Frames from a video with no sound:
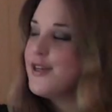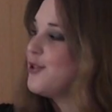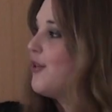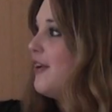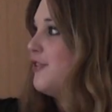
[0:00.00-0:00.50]

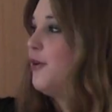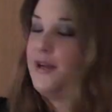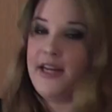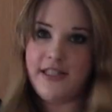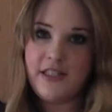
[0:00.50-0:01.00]
so there's no
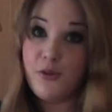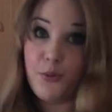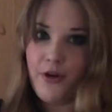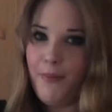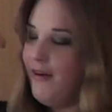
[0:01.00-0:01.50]
need to
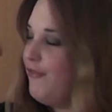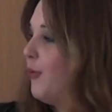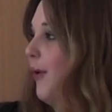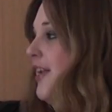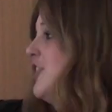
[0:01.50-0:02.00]
worry about
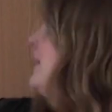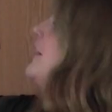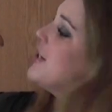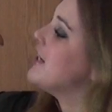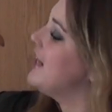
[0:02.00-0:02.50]
footwear
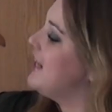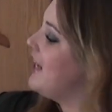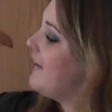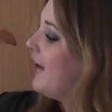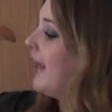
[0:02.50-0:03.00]
changing in
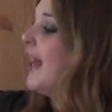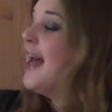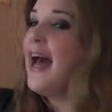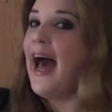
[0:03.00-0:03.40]
the evening.